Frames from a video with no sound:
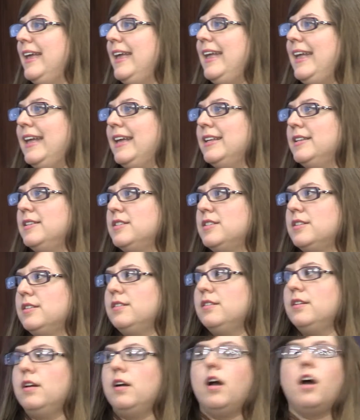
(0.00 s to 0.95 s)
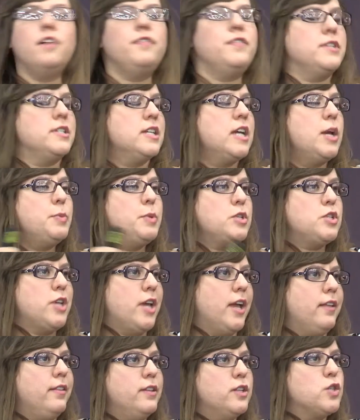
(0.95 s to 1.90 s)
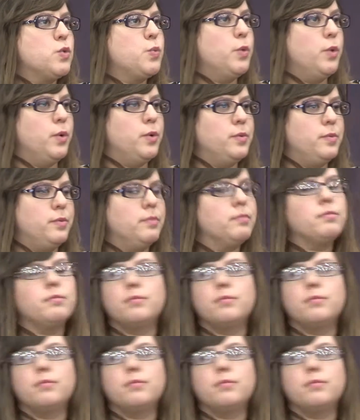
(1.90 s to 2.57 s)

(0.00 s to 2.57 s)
And oftentimes the checklist will